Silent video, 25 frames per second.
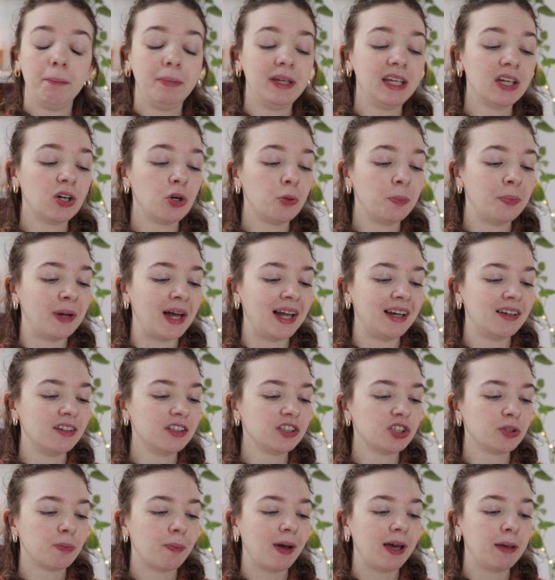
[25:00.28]
Bio
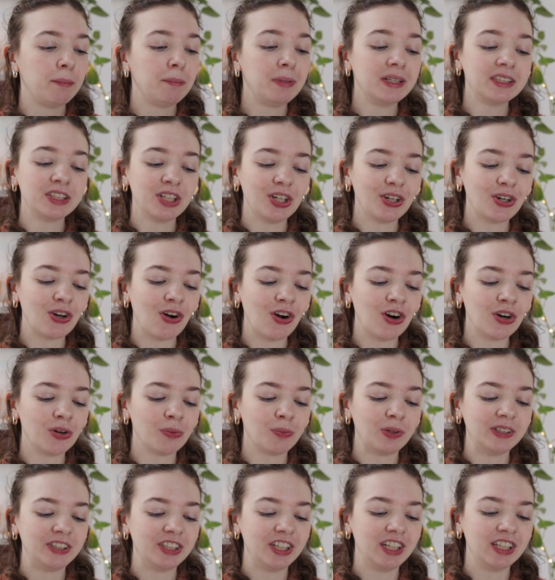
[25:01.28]
Balance by BC Garn,
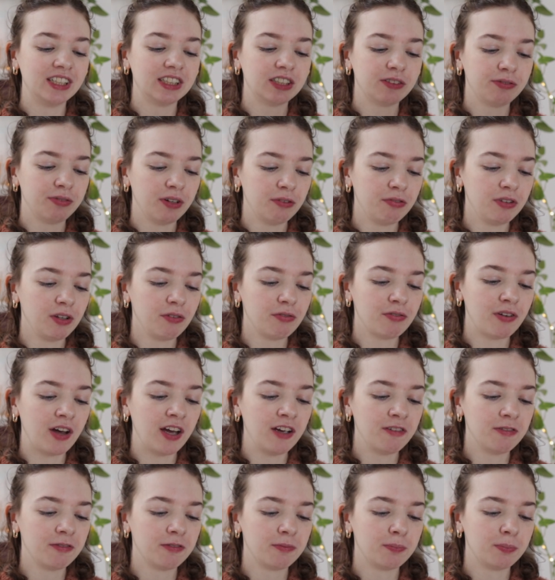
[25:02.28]
which is
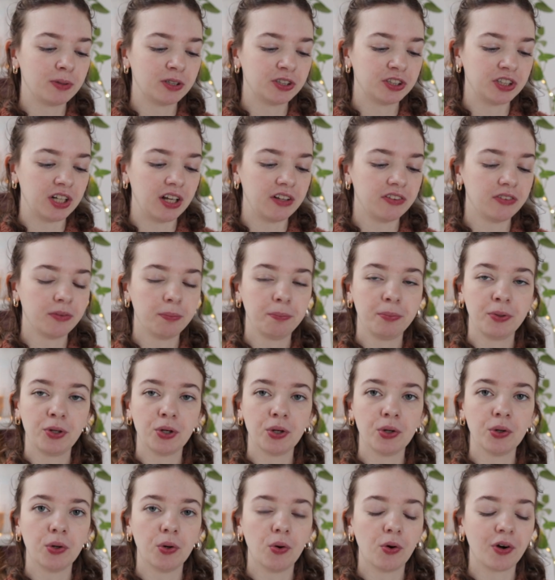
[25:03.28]
55%
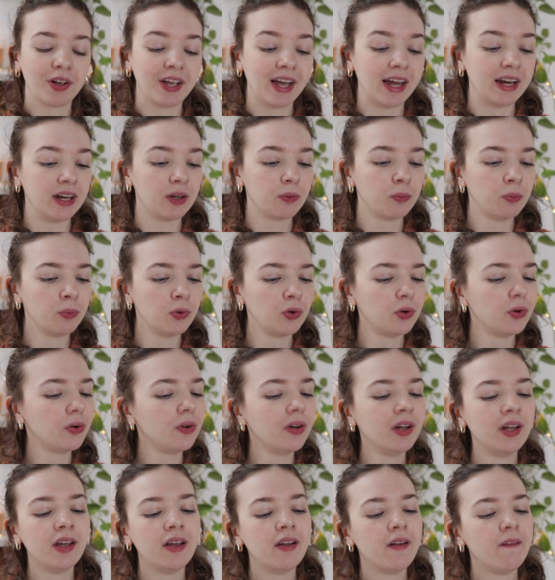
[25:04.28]
pure organic
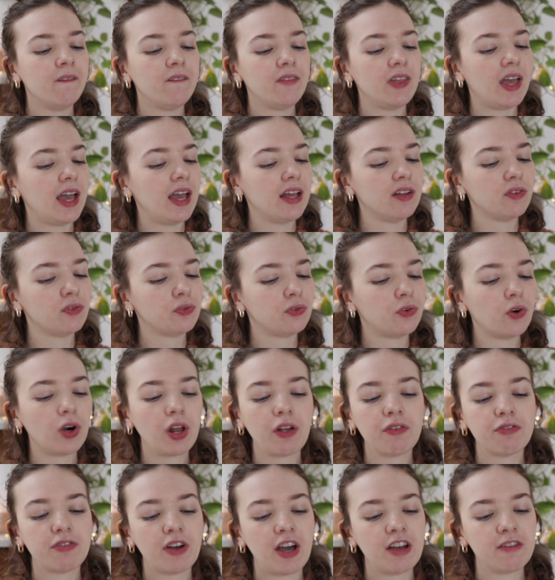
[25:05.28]
wool and
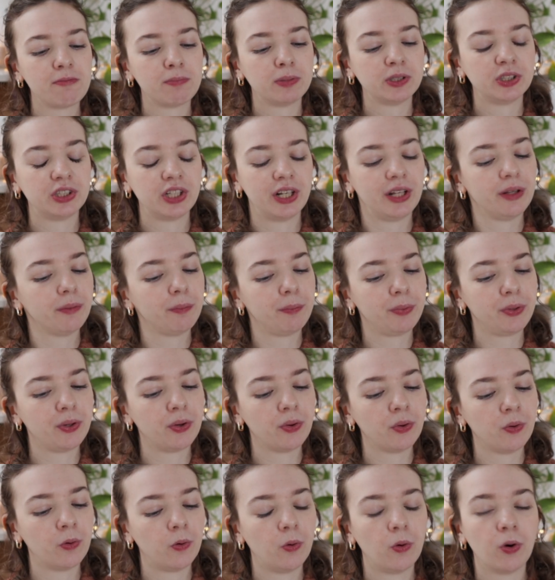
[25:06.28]
45%
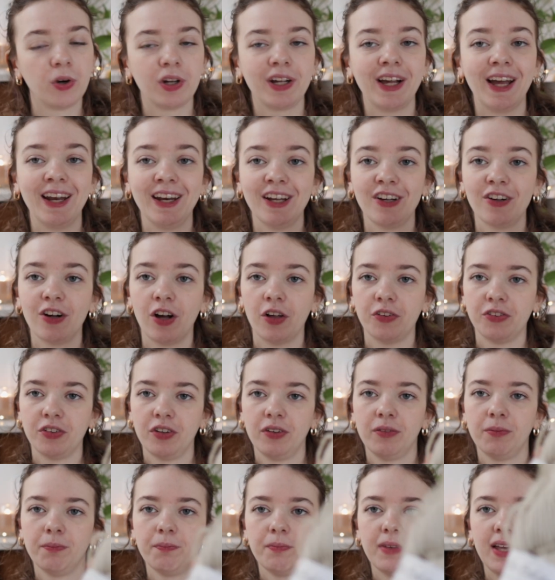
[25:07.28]
pure organic
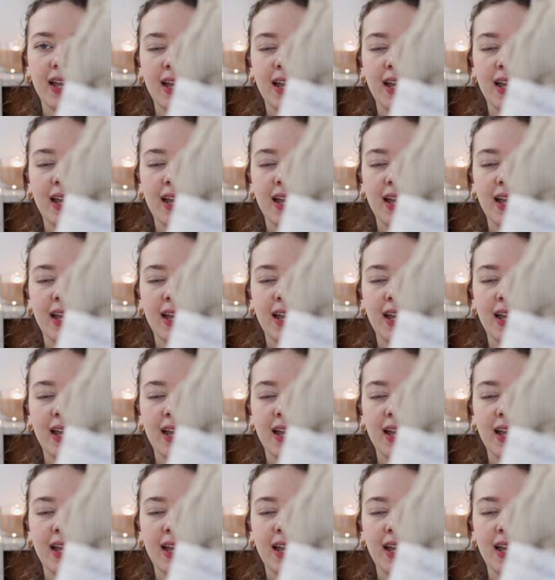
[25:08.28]
cotton.